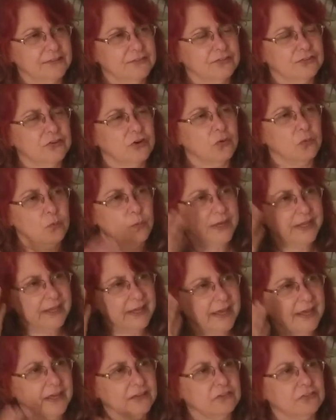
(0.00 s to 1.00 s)
so we
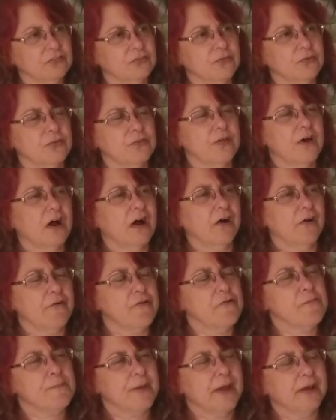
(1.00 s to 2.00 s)
ask for the
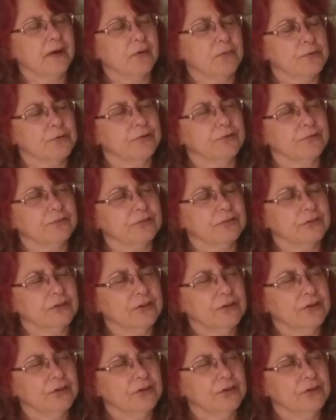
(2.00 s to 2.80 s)
higher powers